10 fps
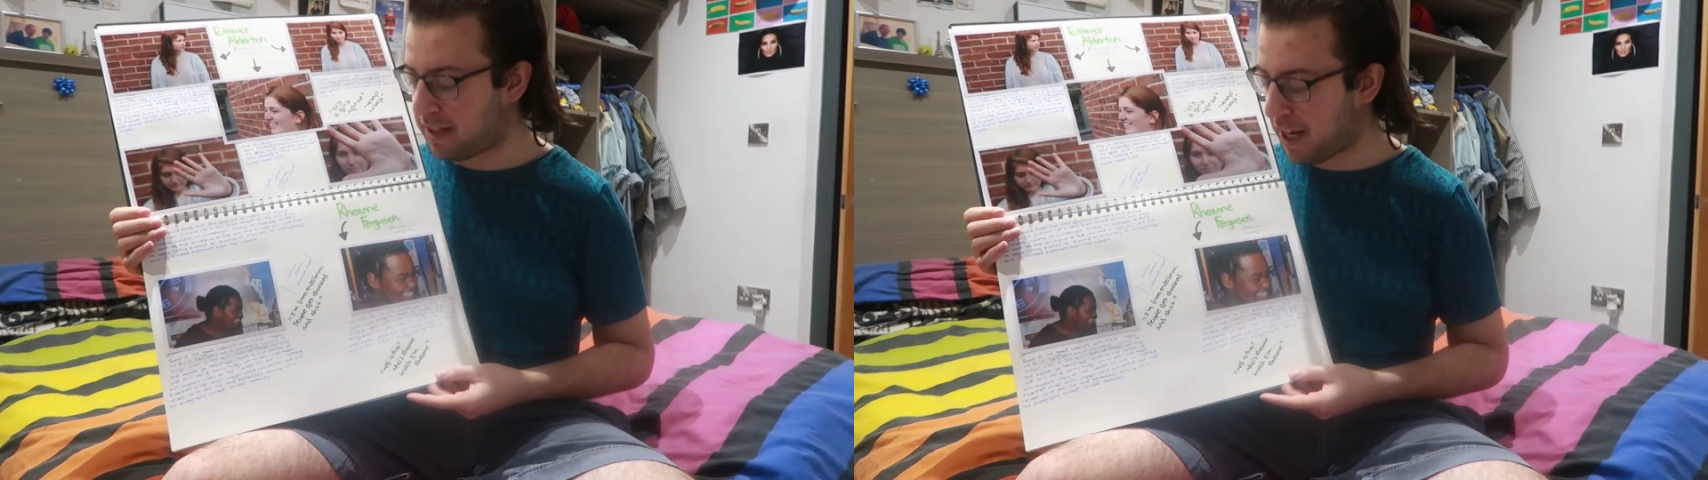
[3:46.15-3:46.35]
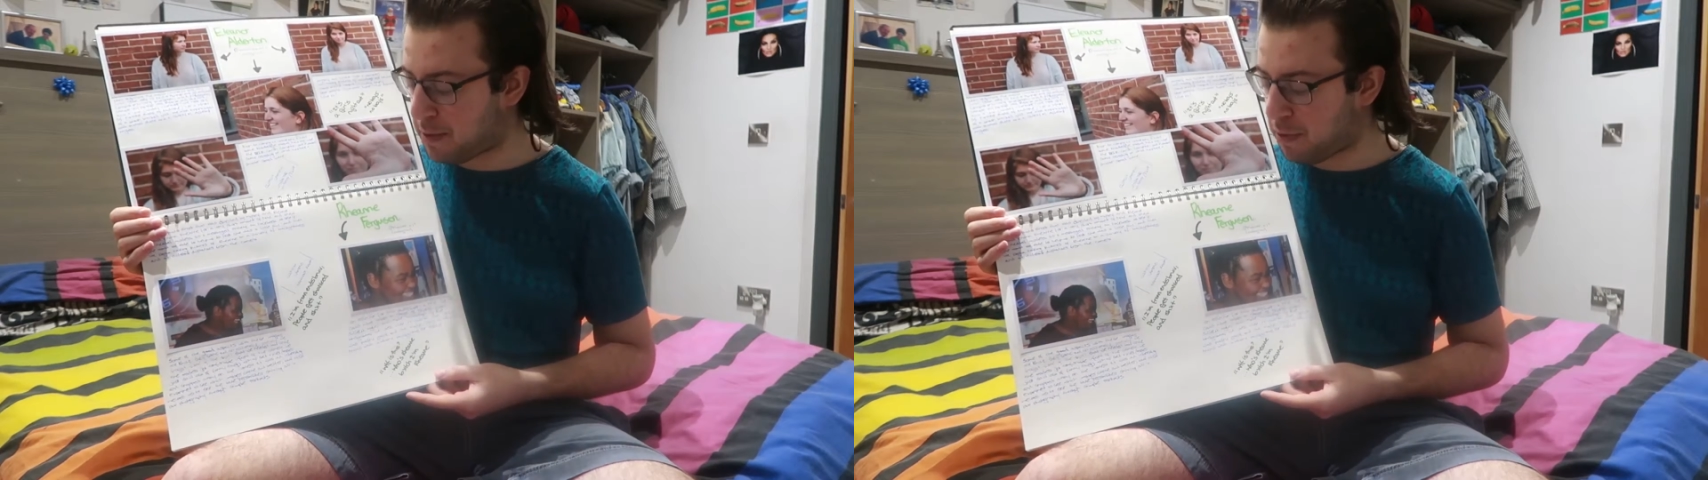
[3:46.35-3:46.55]

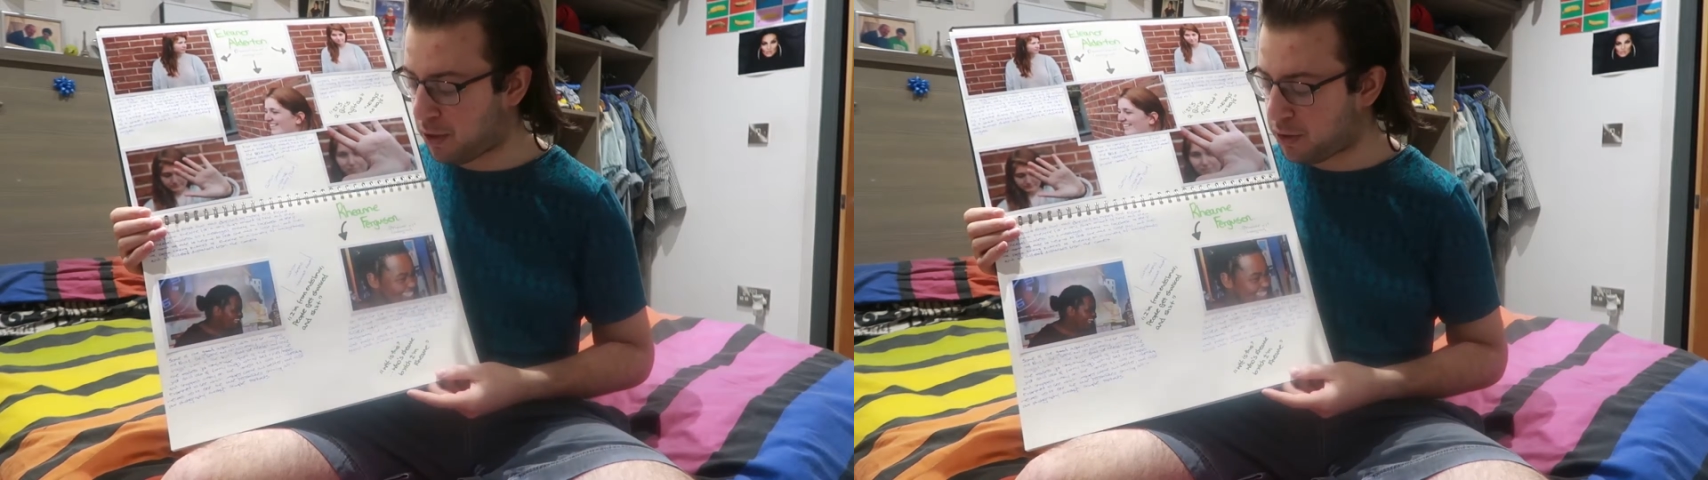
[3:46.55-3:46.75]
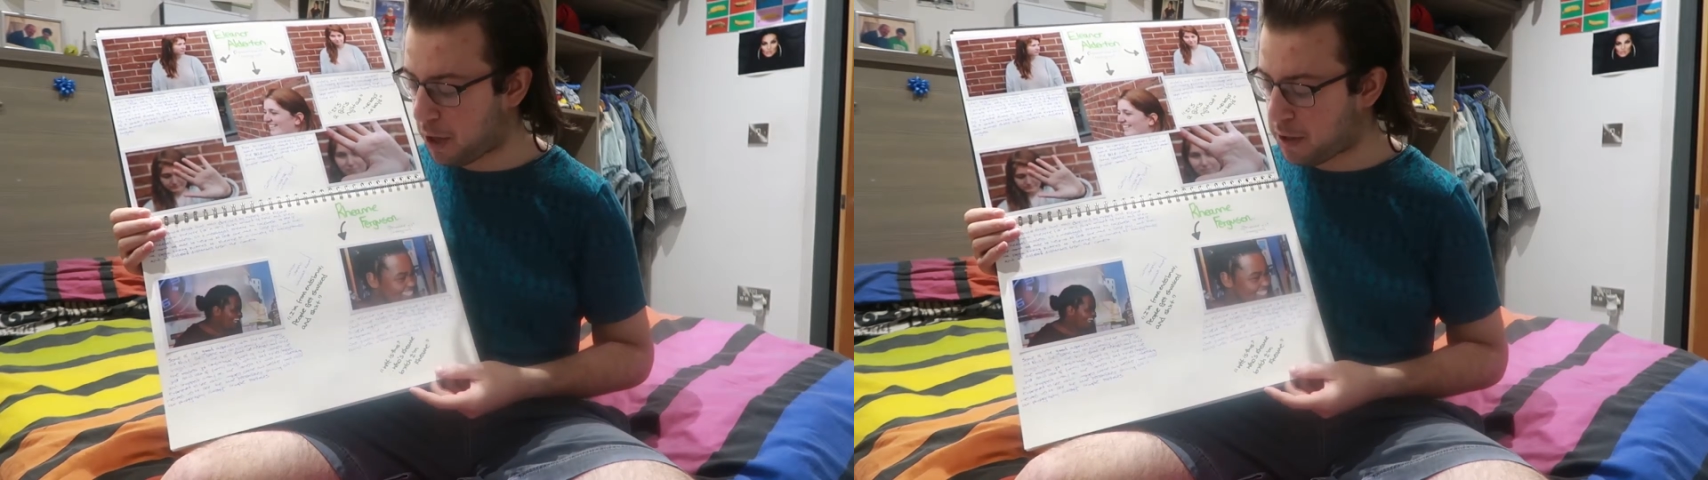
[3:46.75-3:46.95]

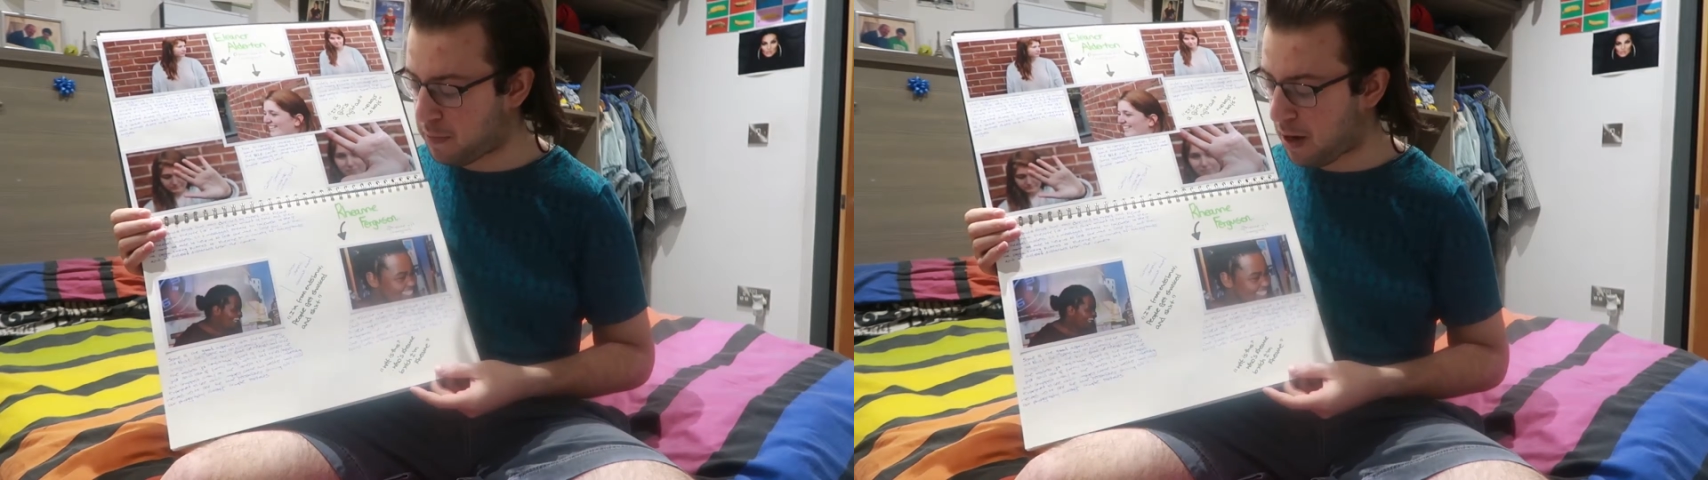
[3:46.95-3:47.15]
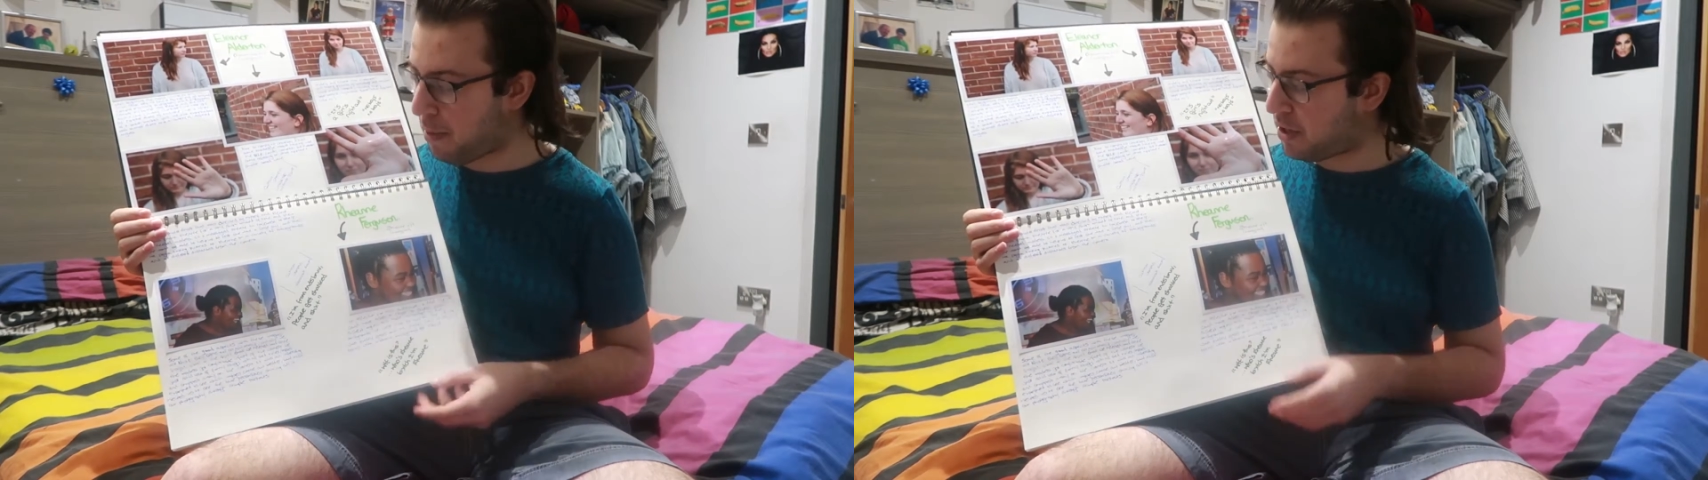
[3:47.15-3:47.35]
sketchbook? So she
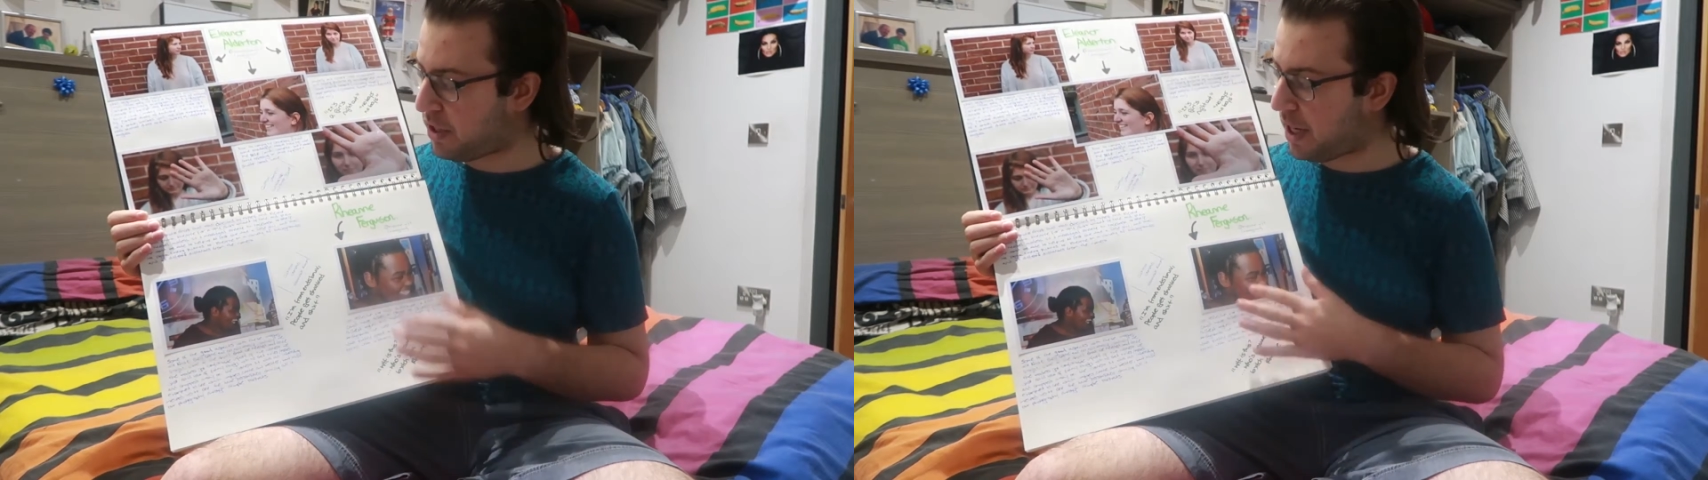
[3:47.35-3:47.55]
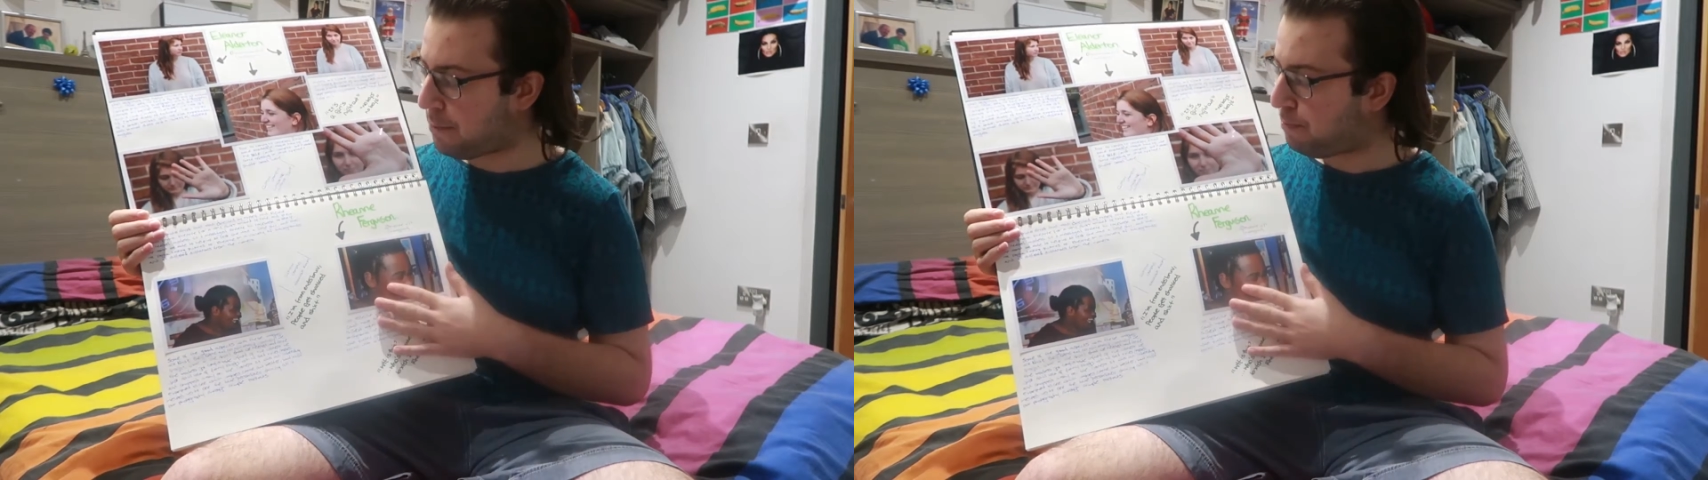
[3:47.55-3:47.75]
pretty much
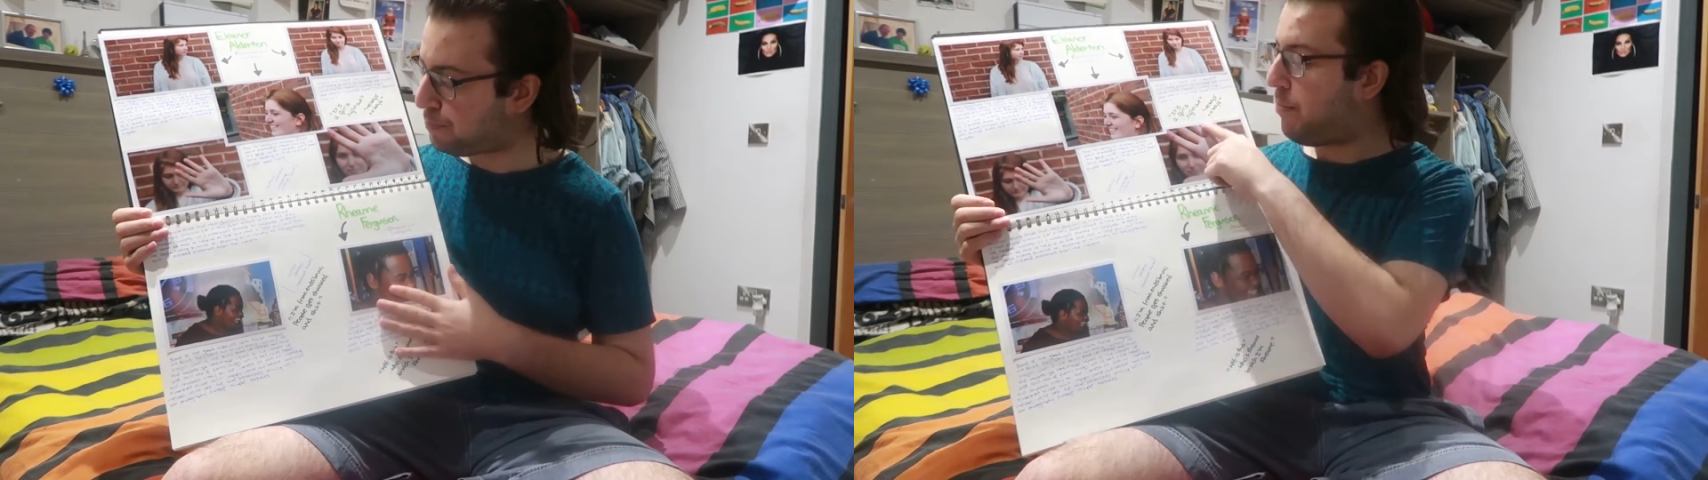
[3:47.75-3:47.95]
did.